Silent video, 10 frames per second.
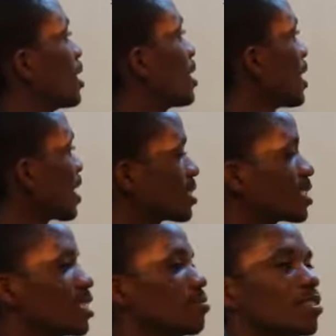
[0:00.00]
Now, the
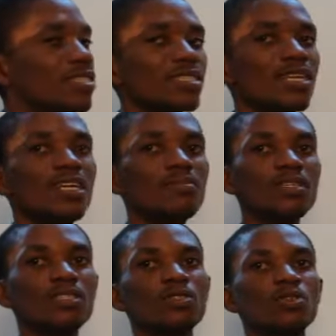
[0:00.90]
elastic limit is the
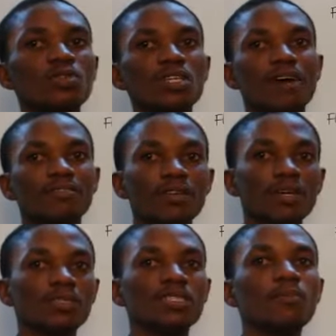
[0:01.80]
limit to
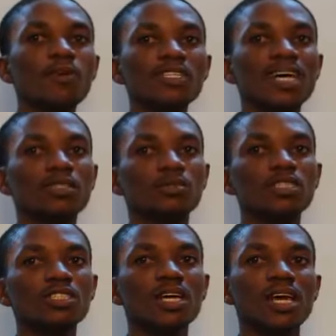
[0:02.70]
is the point at
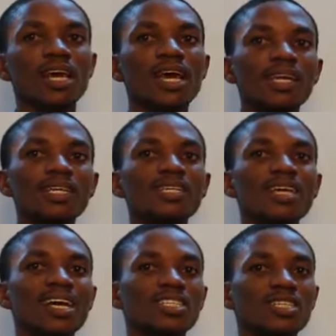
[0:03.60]
which any
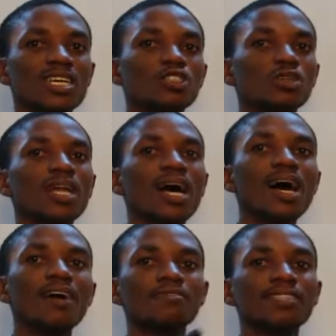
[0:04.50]
extension
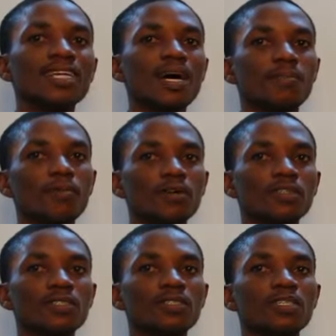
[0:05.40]
after that
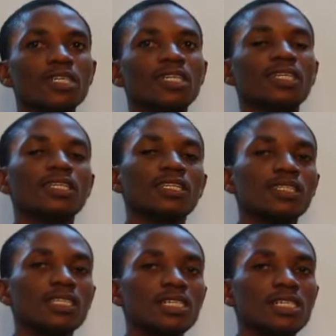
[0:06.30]
point,
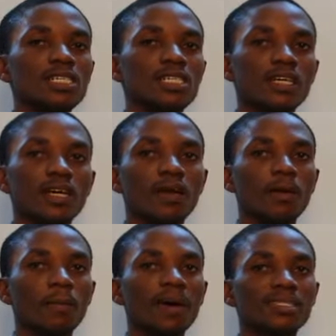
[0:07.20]
the
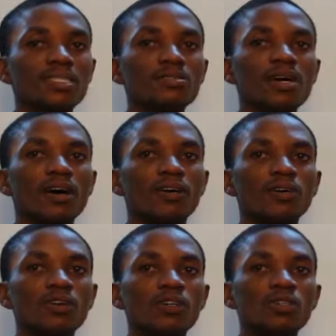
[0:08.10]

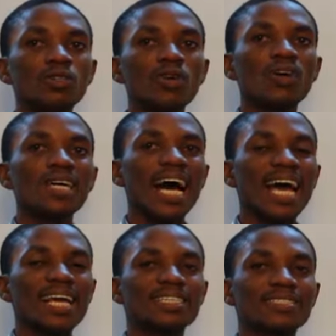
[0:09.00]
material no
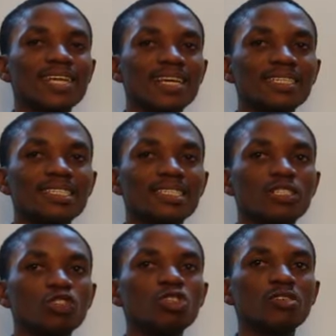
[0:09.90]
longer
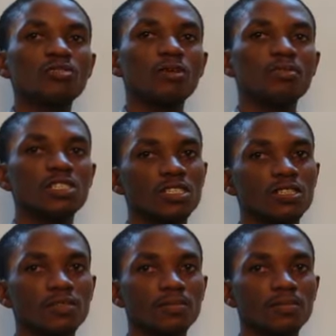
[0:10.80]
extend uniformly.